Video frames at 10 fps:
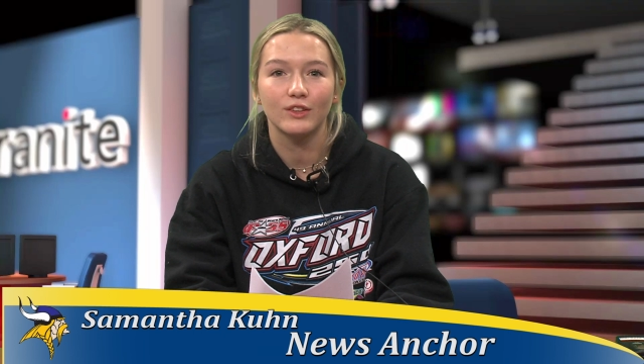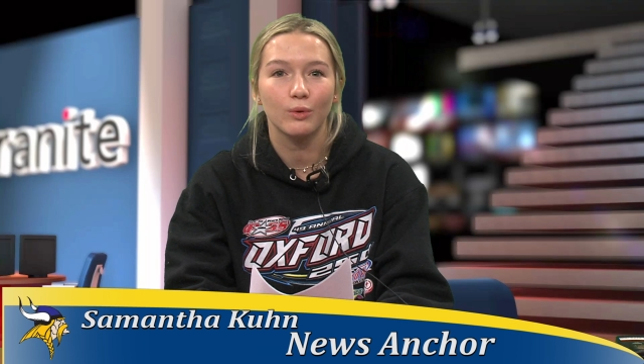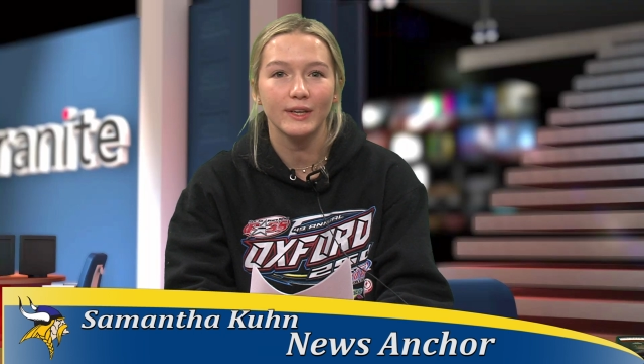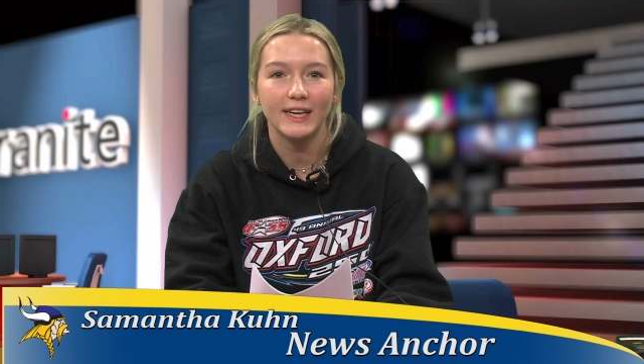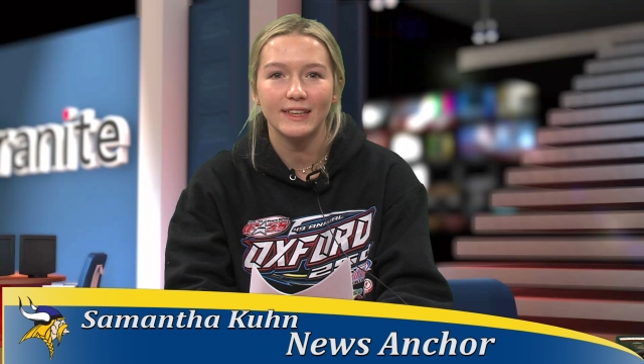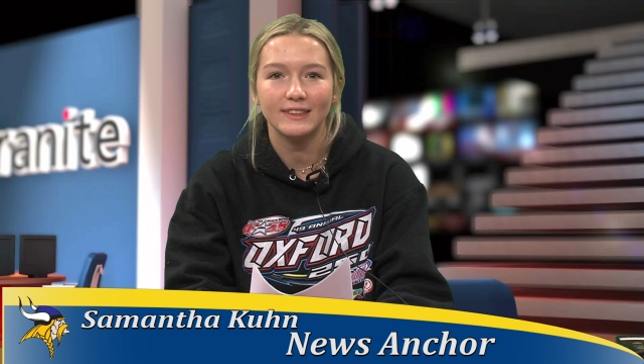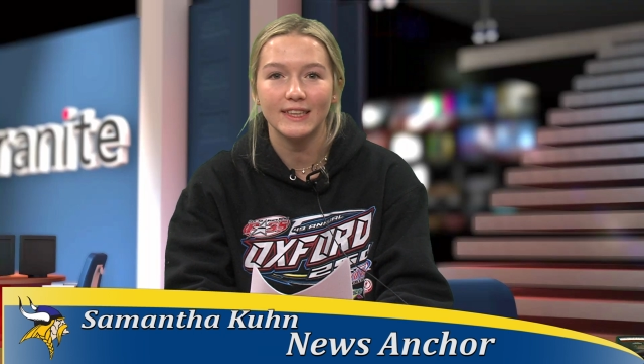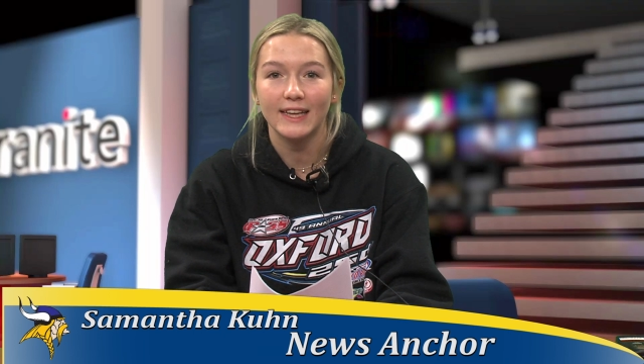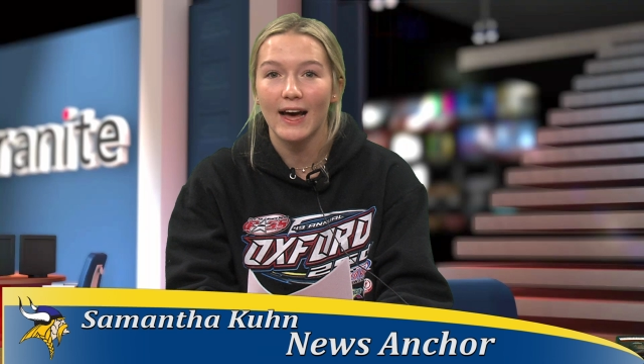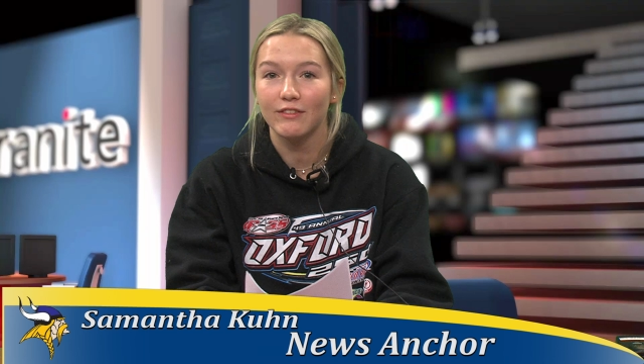In
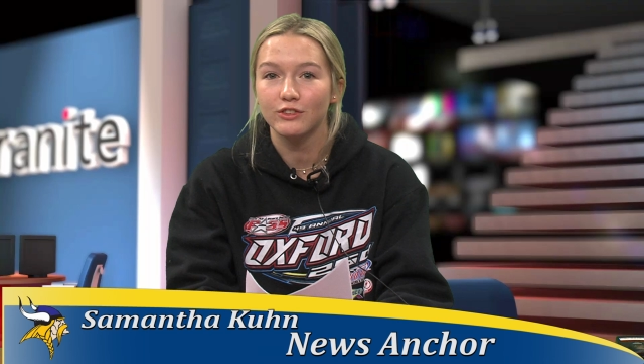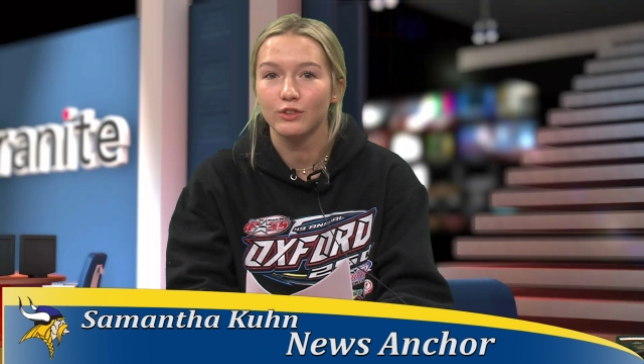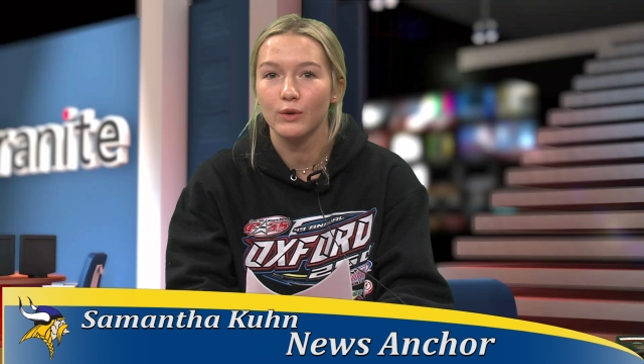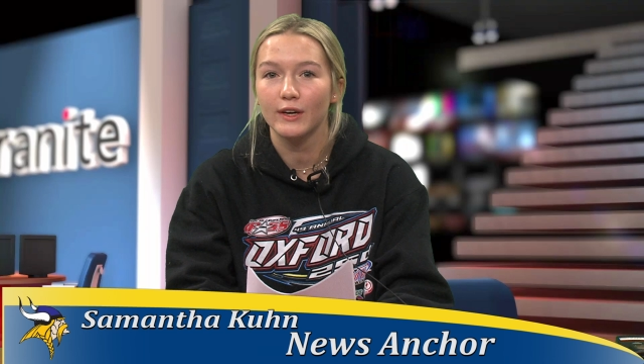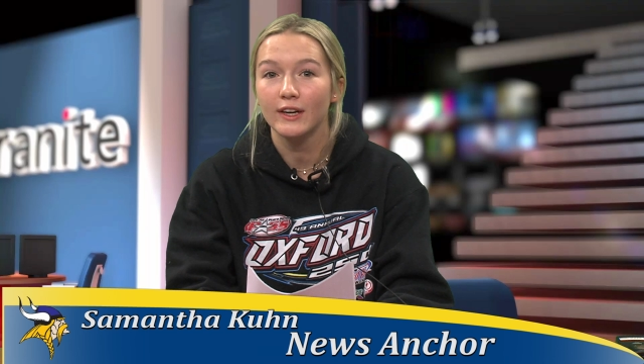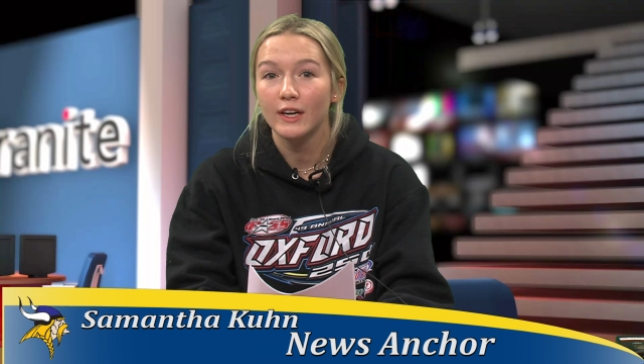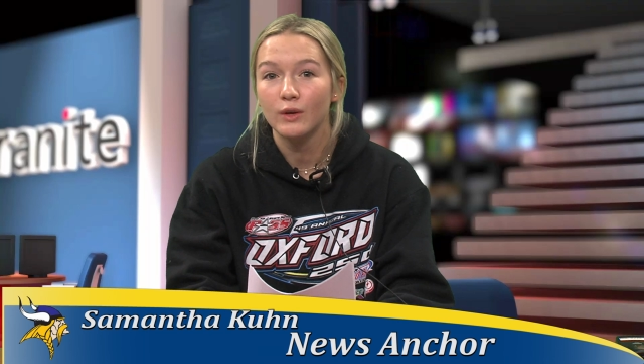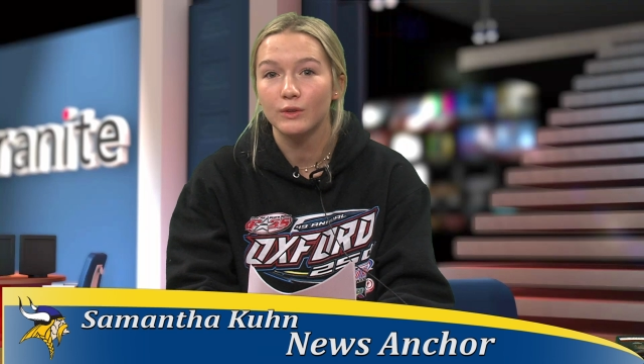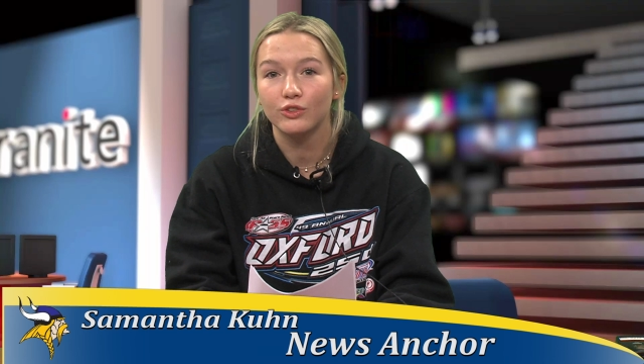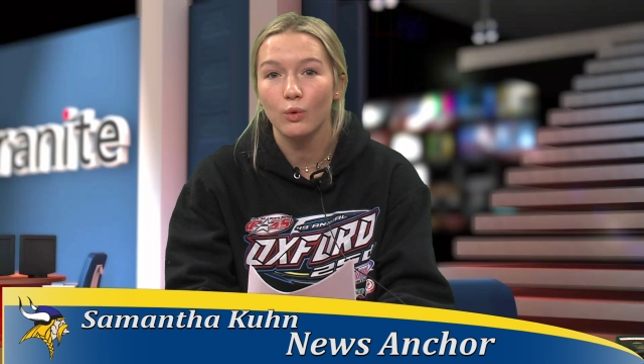2018, the average score
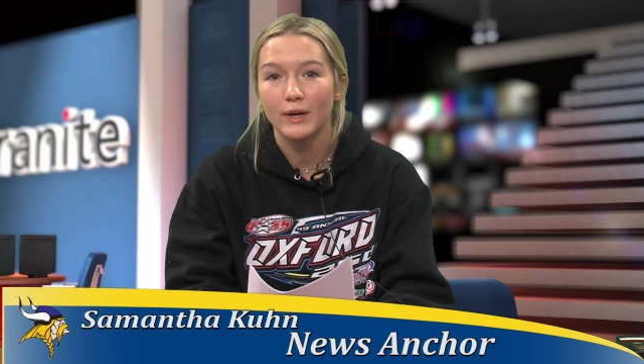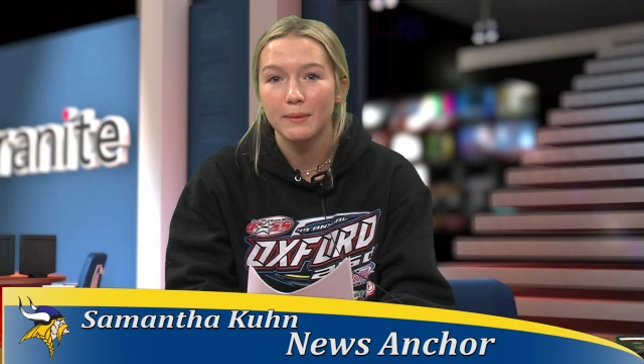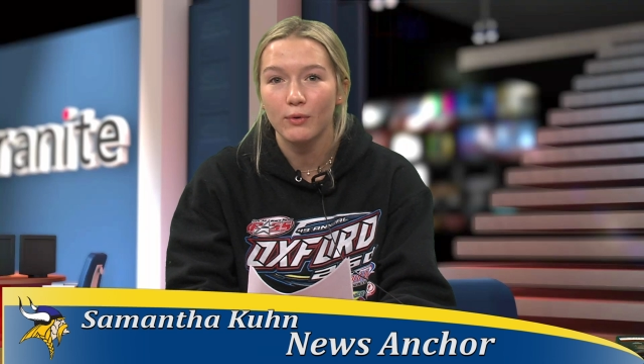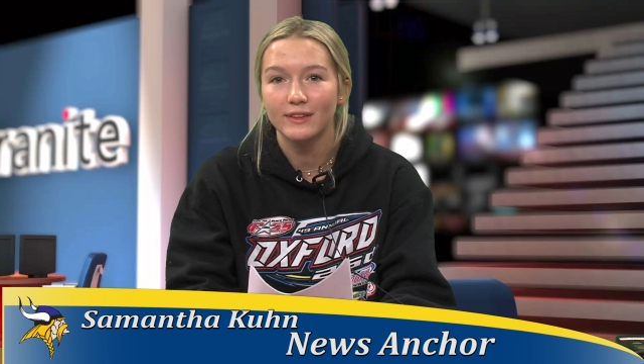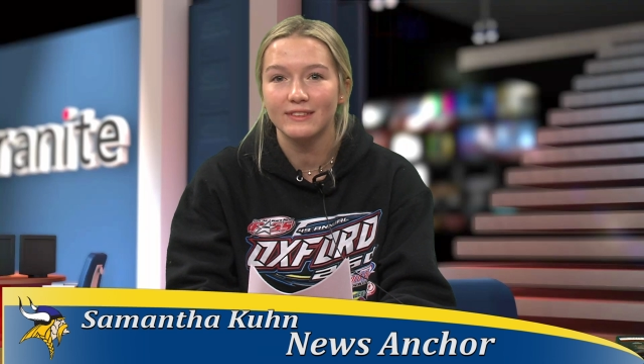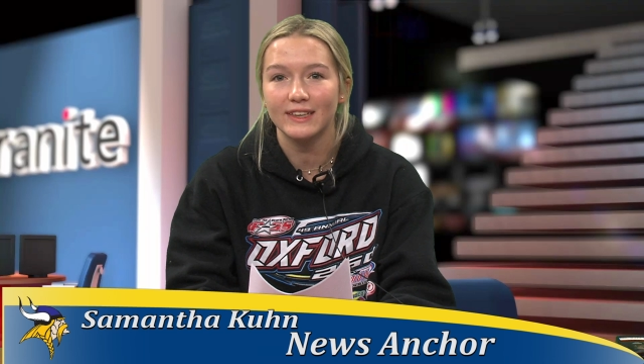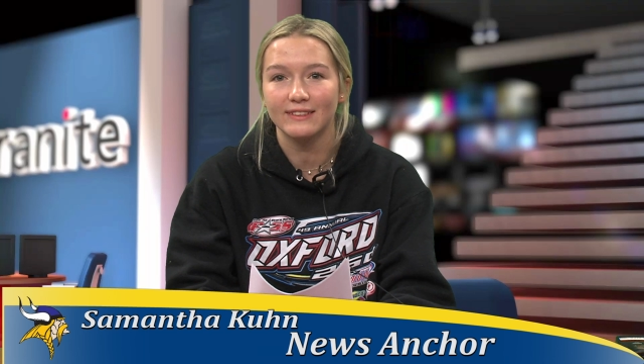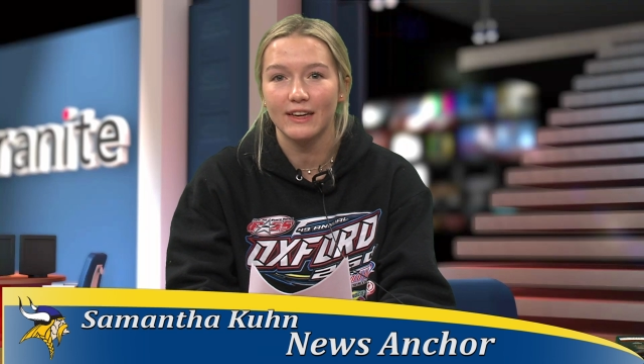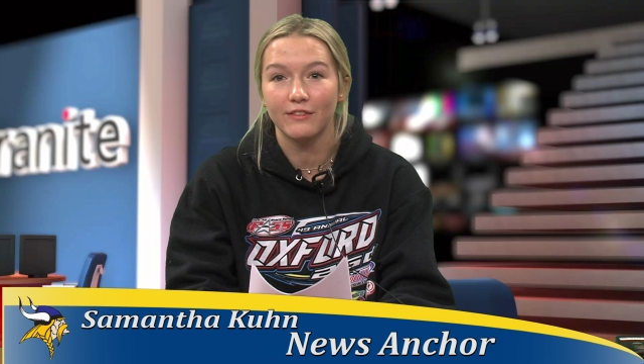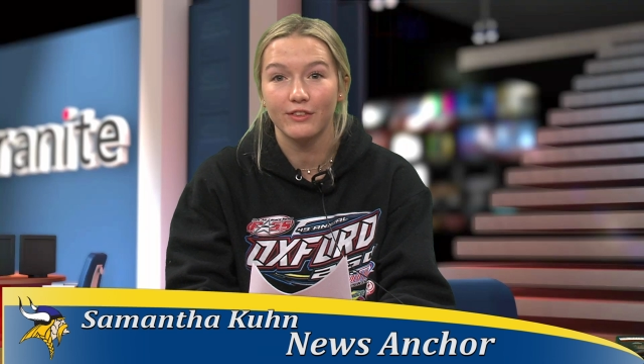was
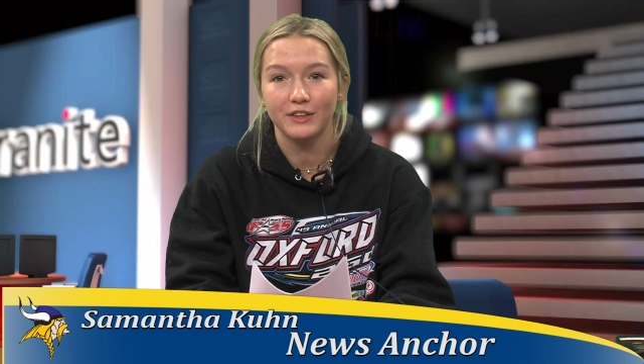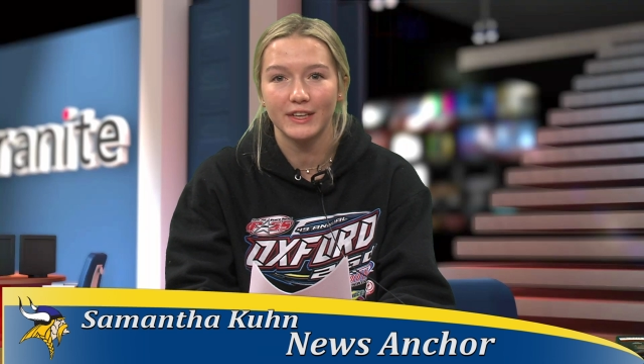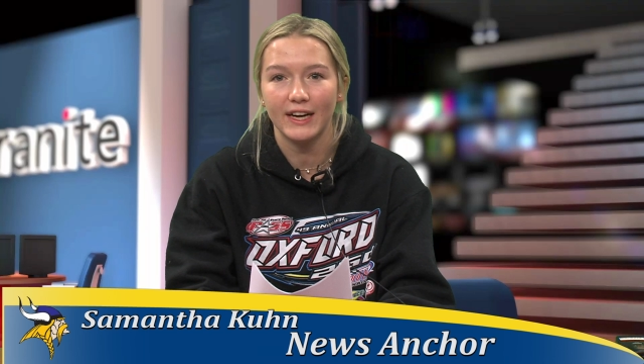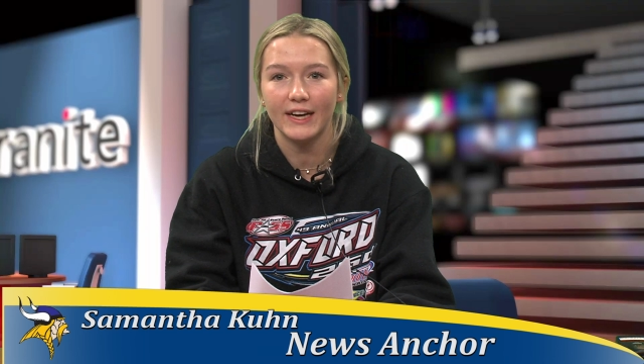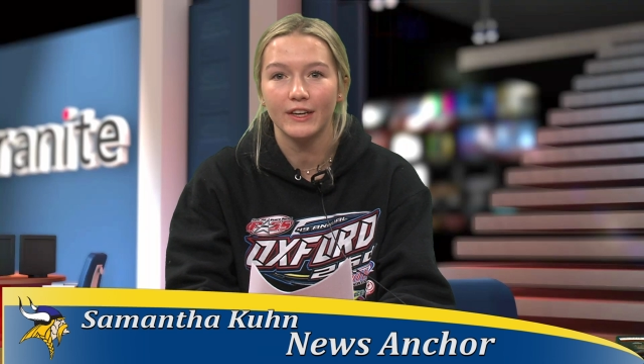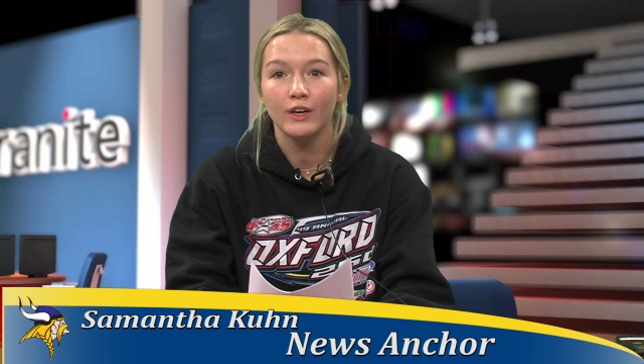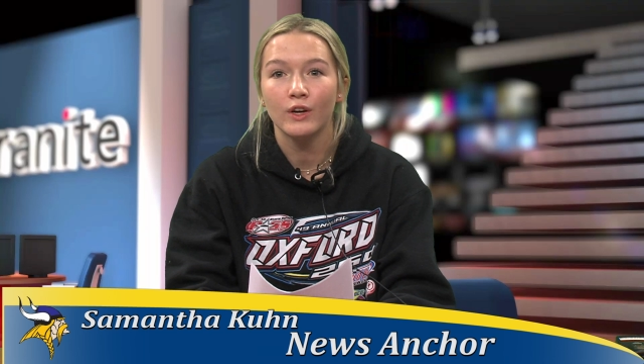20.6 out of 39.